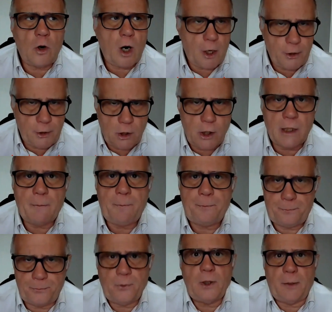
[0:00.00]
Or are you going
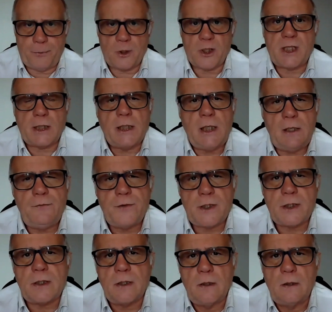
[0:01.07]
to pull up your
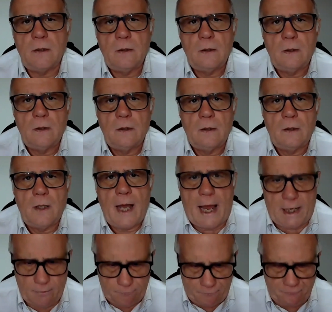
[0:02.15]
sleeves
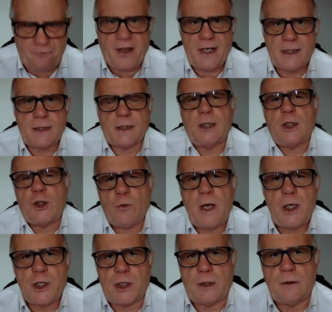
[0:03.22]
and face the
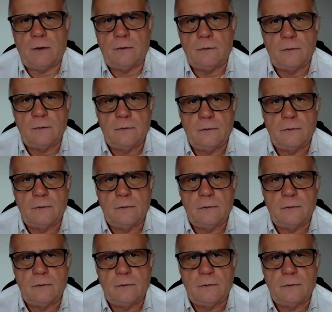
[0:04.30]
situation?